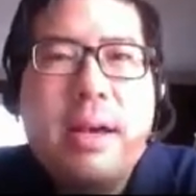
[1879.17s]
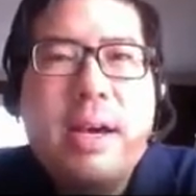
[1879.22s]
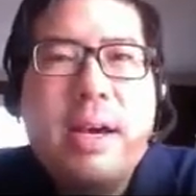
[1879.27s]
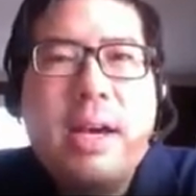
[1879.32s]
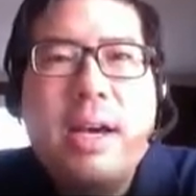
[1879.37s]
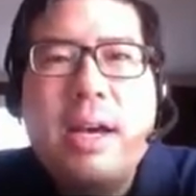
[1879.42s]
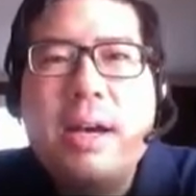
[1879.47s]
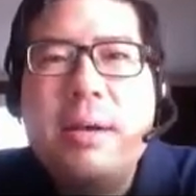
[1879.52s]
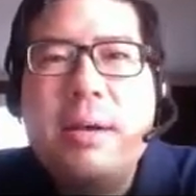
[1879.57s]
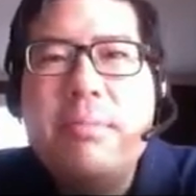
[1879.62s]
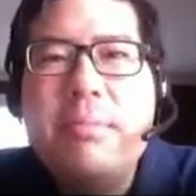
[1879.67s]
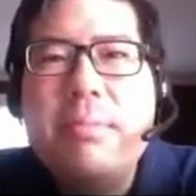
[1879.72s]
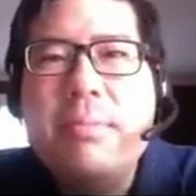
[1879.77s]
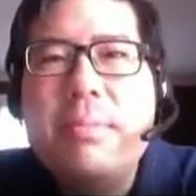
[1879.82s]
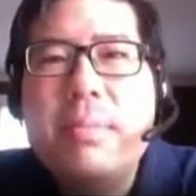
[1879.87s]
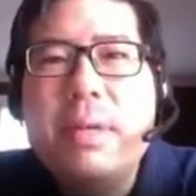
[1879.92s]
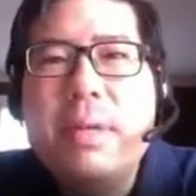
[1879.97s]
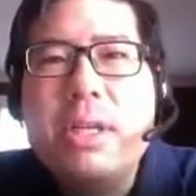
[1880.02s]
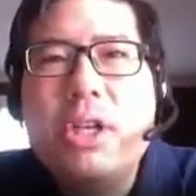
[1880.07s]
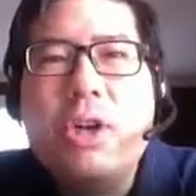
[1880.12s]

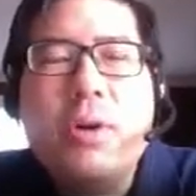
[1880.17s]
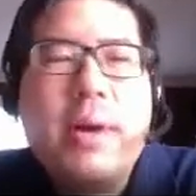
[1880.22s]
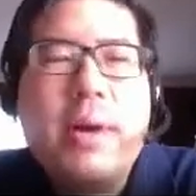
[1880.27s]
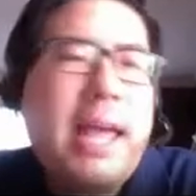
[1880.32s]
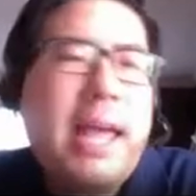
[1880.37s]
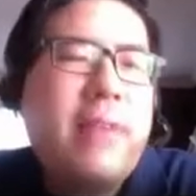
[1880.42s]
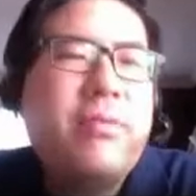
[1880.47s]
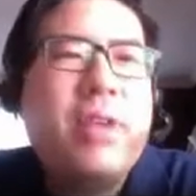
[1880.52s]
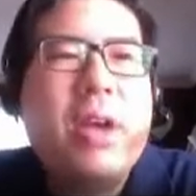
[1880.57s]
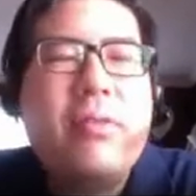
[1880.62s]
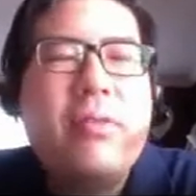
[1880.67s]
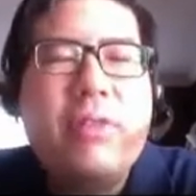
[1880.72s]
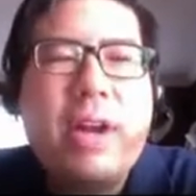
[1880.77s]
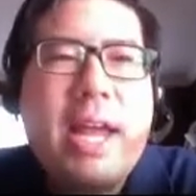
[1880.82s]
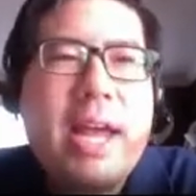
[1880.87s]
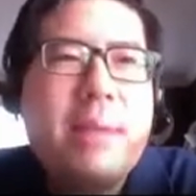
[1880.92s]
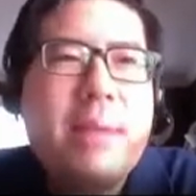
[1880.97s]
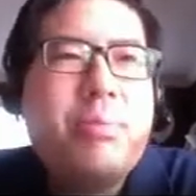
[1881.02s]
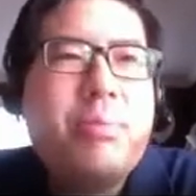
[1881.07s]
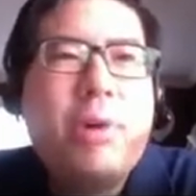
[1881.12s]
Have you ever
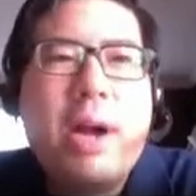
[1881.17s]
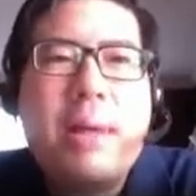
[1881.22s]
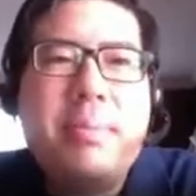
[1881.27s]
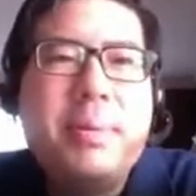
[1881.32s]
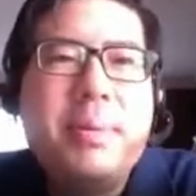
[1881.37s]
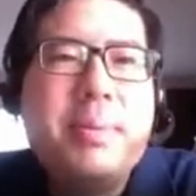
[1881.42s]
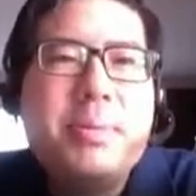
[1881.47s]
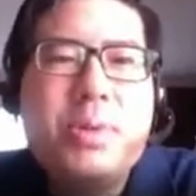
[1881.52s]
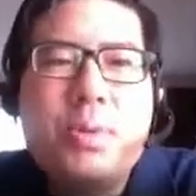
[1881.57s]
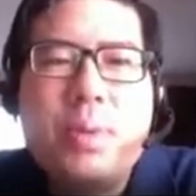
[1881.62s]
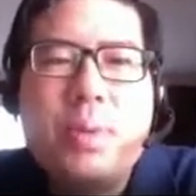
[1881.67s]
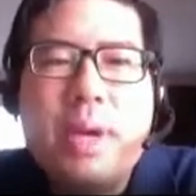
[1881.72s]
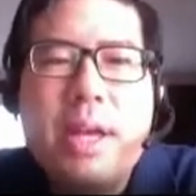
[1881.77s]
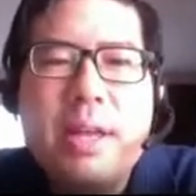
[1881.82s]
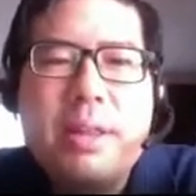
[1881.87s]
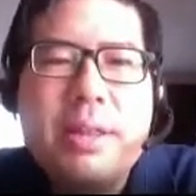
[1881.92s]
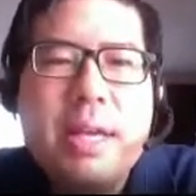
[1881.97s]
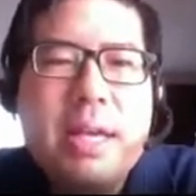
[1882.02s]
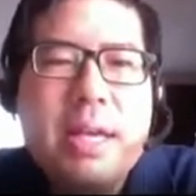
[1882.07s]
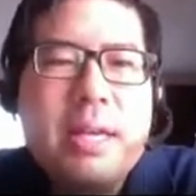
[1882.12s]
had problems
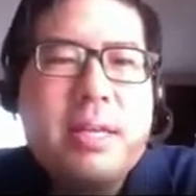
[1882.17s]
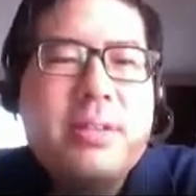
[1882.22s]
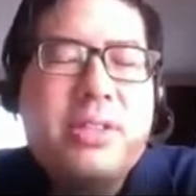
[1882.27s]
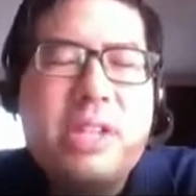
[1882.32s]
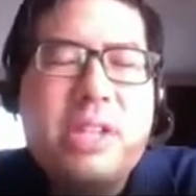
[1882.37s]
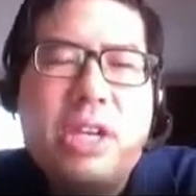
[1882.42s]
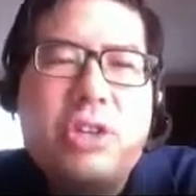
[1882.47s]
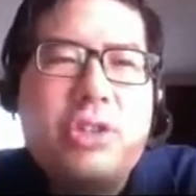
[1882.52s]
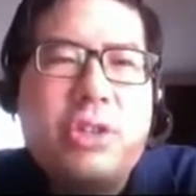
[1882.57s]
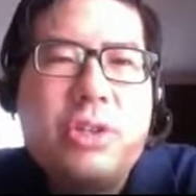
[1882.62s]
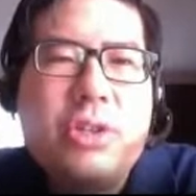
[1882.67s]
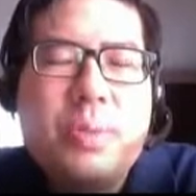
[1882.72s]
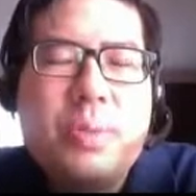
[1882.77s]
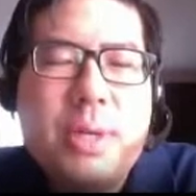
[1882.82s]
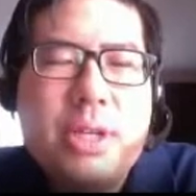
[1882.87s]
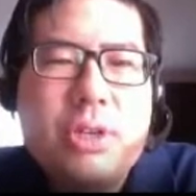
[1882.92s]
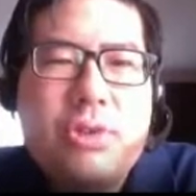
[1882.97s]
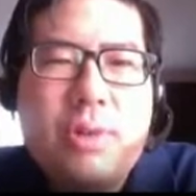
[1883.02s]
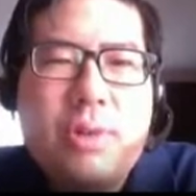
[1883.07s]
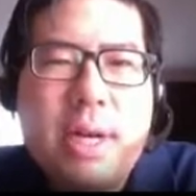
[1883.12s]
with seizures
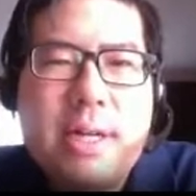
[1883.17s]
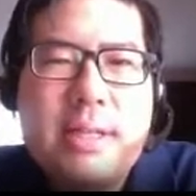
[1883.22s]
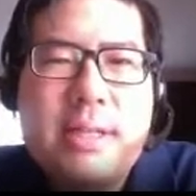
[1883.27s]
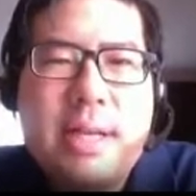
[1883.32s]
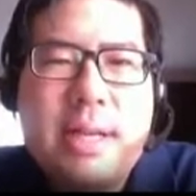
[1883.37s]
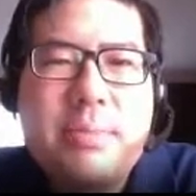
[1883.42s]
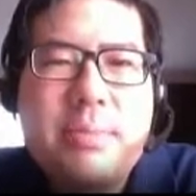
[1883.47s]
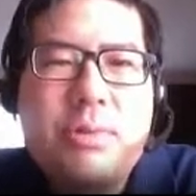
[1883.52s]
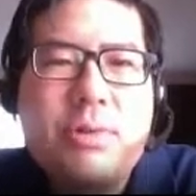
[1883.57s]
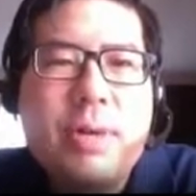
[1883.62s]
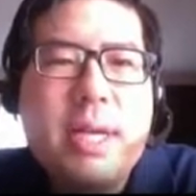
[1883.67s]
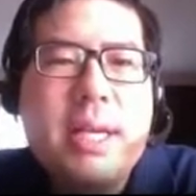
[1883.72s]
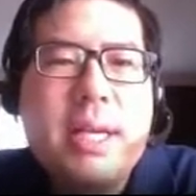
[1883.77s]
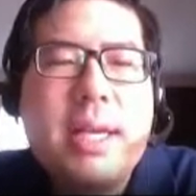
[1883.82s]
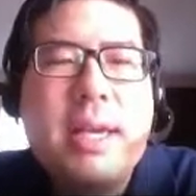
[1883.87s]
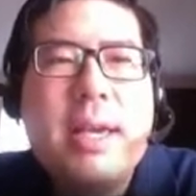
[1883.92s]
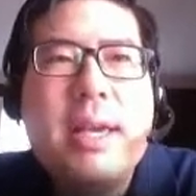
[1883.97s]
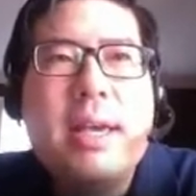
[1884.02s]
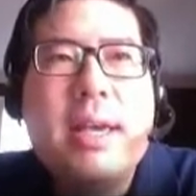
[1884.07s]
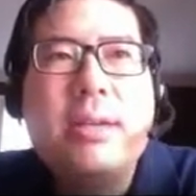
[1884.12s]
when you try to stop
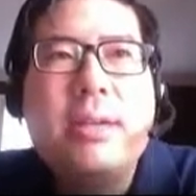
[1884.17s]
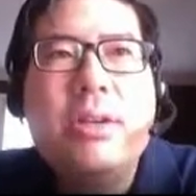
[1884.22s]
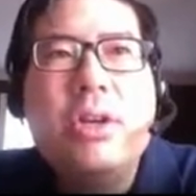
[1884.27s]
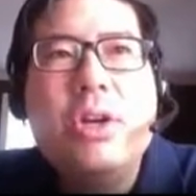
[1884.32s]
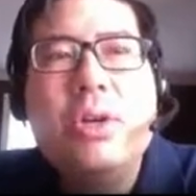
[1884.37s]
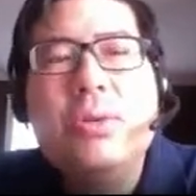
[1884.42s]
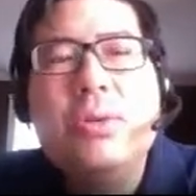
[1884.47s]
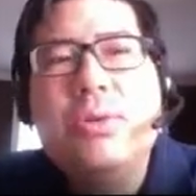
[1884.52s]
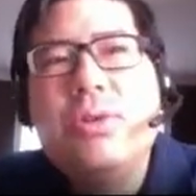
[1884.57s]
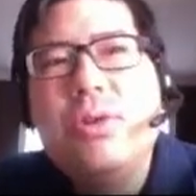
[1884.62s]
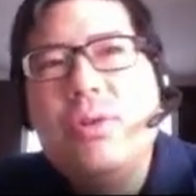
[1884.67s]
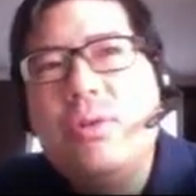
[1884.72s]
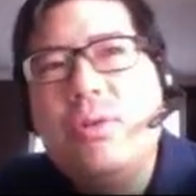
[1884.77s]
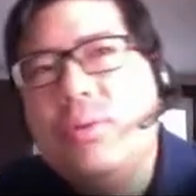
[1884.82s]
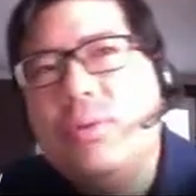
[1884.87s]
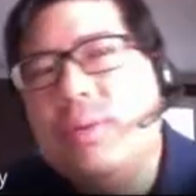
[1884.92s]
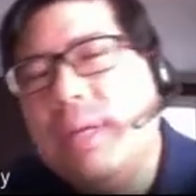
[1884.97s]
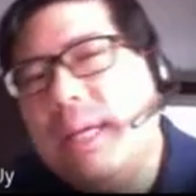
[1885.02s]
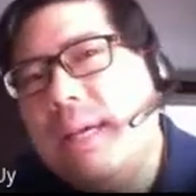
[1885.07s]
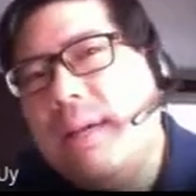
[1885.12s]
drinking?
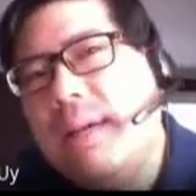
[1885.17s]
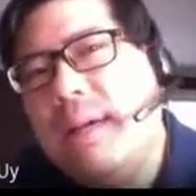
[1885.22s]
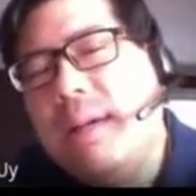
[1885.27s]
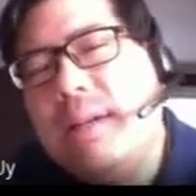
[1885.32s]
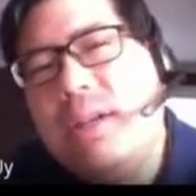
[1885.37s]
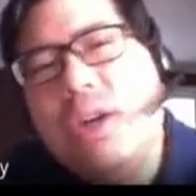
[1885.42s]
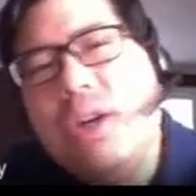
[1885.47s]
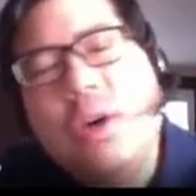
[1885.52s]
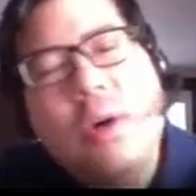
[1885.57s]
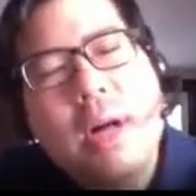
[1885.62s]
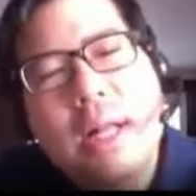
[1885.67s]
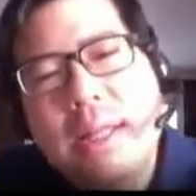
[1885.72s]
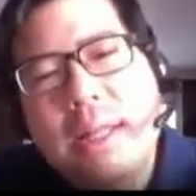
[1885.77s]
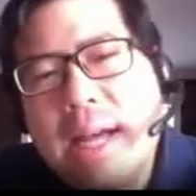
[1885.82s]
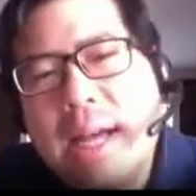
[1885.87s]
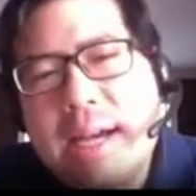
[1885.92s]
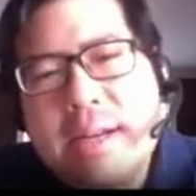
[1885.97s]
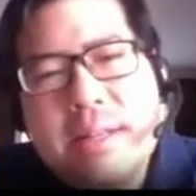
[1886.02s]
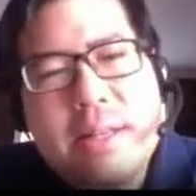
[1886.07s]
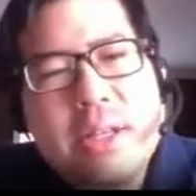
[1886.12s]
A
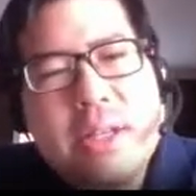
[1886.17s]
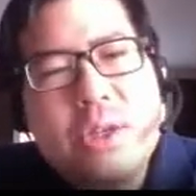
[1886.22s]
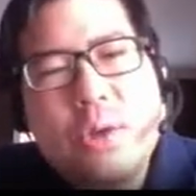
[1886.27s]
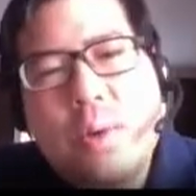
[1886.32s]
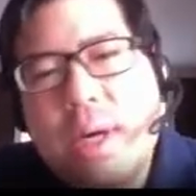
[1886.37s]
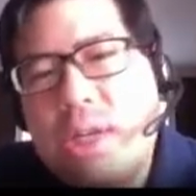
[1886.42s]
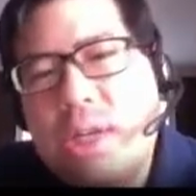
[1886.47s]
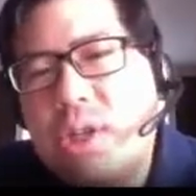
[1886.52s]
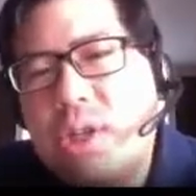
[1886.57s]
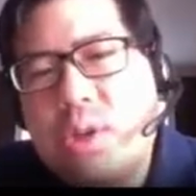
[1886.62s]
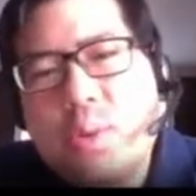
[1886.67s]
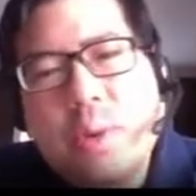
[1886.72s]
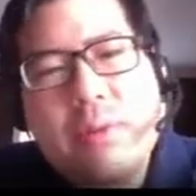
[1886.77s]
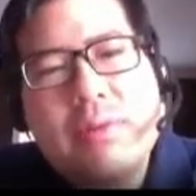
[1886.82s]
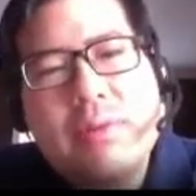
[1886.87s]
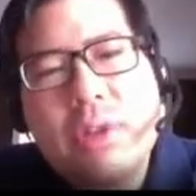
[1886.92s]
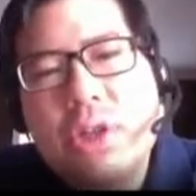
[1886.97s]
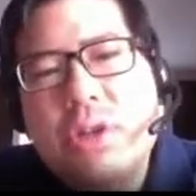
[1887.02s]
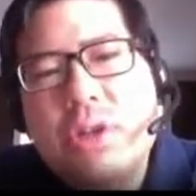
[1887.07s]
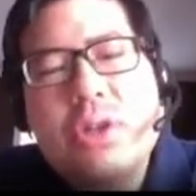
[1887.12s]
lot of these questions
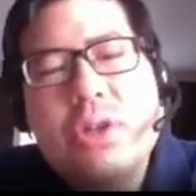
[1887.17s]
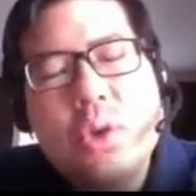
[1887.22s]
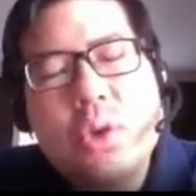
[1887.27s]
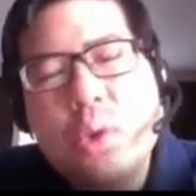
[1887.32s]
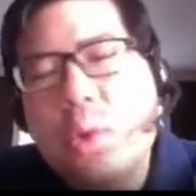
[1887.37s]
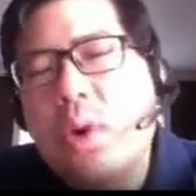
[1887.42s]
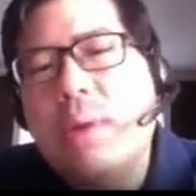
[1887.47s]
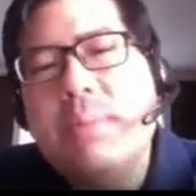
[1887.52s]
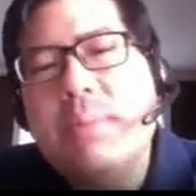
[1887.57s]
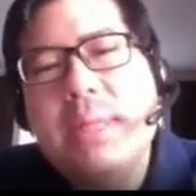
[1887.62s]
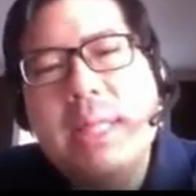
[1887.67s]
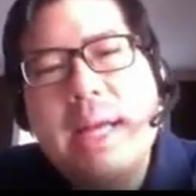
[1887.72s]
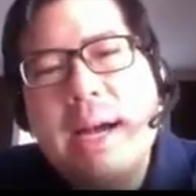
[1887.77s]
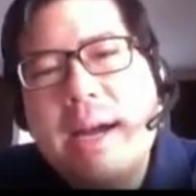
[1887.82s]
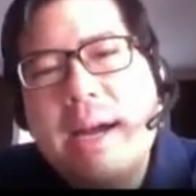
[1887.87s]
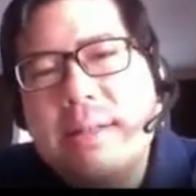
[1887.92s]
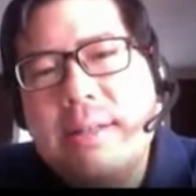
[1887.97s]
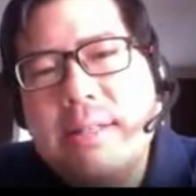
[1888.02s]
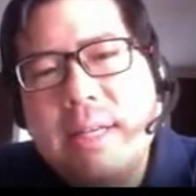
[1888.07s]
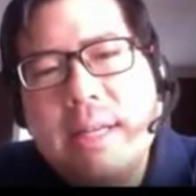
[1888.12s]
we've learned to
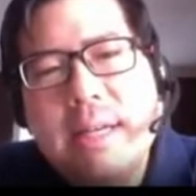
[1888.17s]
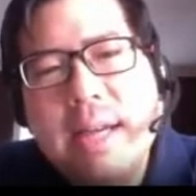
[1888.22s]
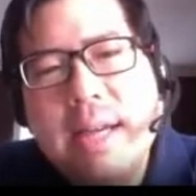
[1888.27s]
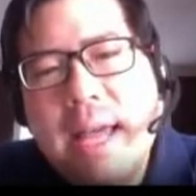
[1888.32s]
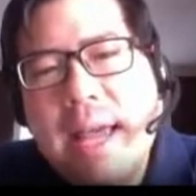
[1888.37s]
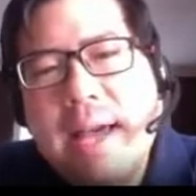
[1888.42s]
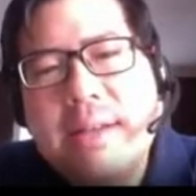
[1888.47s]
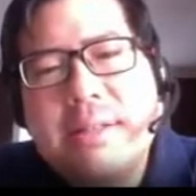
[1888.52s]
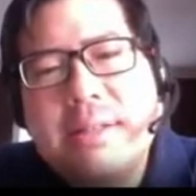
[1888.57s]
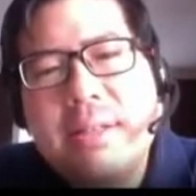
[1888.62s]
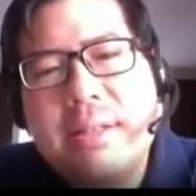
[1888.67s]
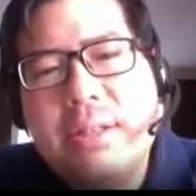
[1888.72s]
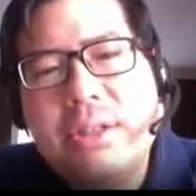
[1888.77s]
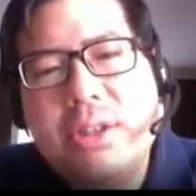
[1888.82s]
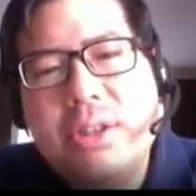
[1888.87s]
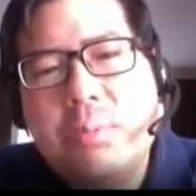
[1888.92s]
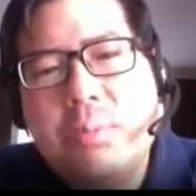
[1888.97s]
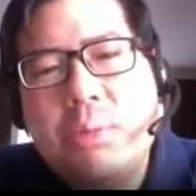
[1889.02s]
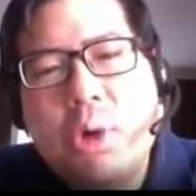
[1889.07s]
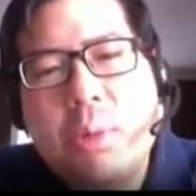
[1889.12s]
normalize and ask in
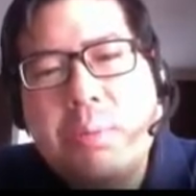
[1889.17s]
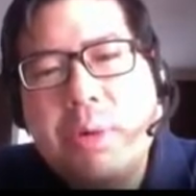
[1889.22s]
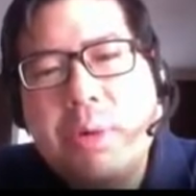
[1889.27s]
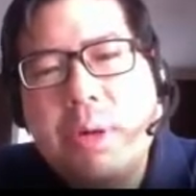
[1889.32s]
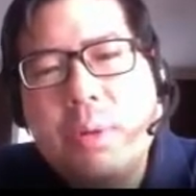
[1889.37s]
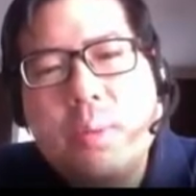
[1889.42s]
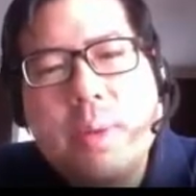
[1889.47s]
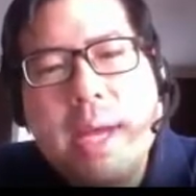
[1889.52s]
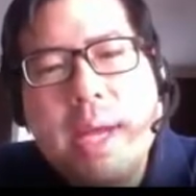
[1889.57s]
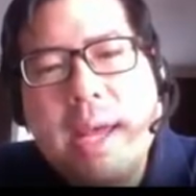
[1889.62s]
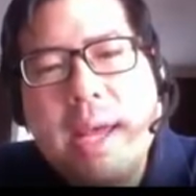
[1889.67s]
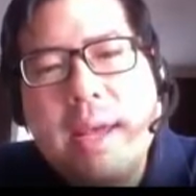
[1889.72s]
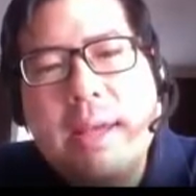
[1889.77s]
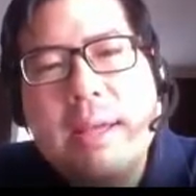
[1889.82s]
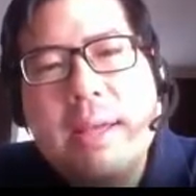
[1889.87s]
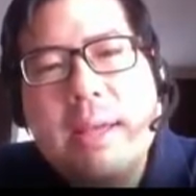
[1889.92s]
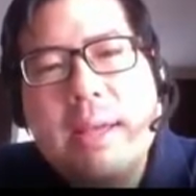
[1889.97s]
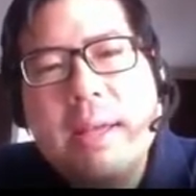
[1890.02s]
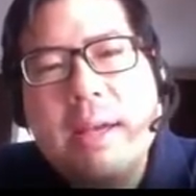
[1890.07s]
an appropriate way.